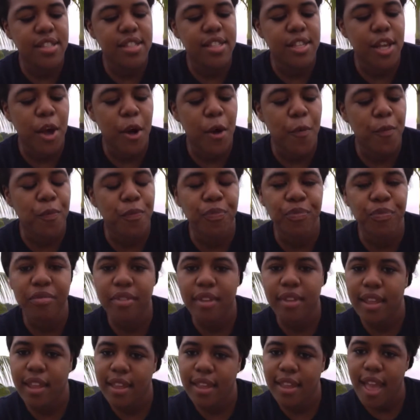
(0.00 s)
So
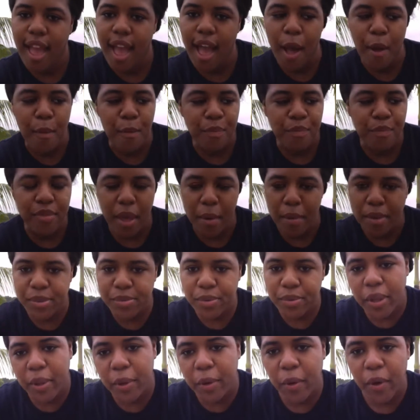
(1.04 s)
yeah, that was
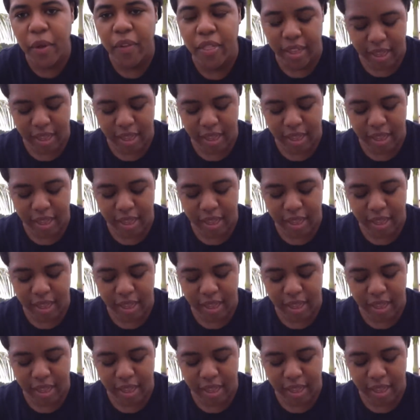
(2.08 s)
really cool.